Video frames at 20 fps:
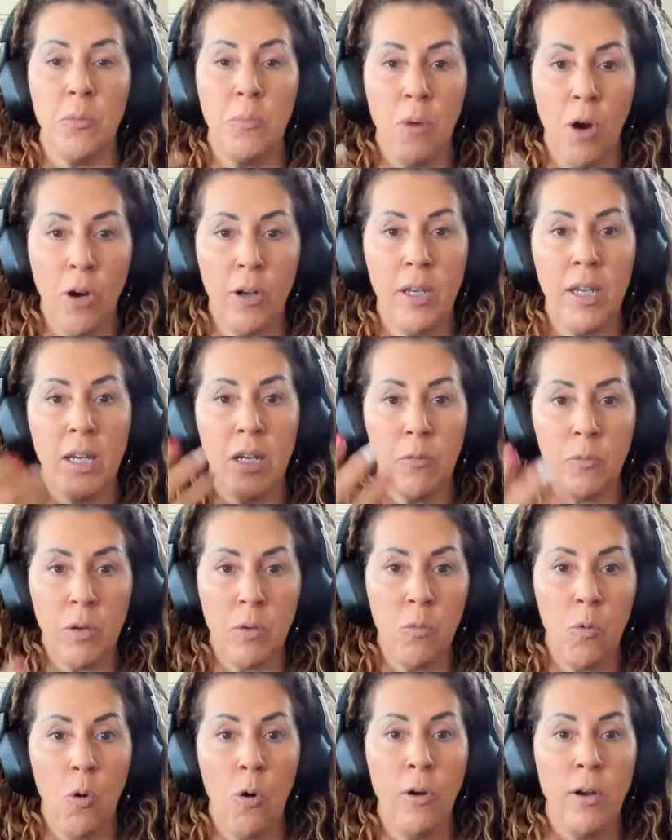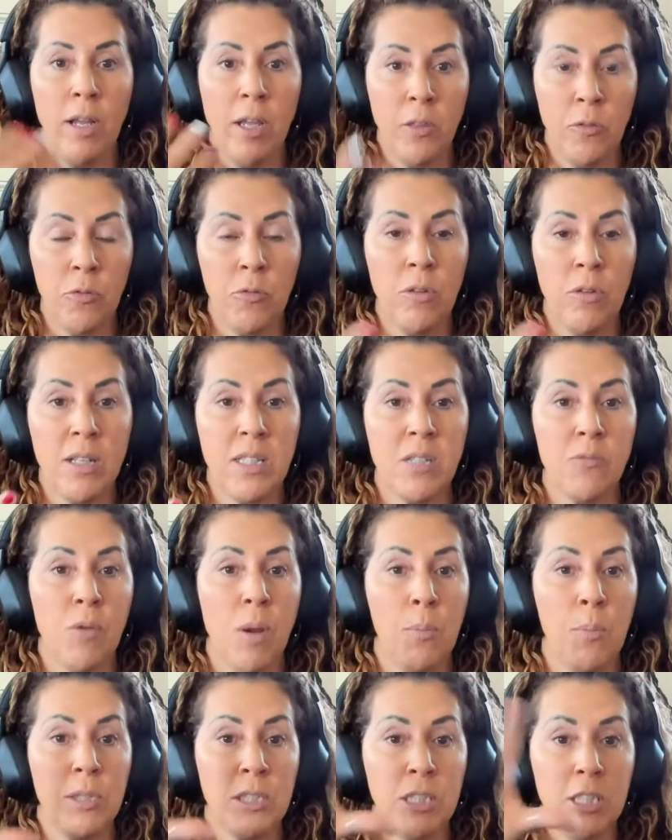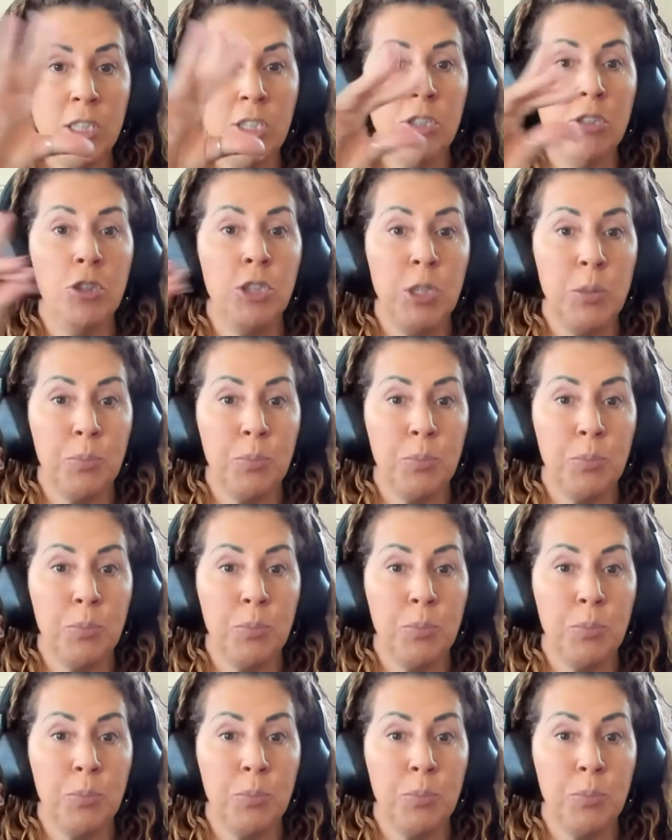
marking and rewarding through lots of repetitions,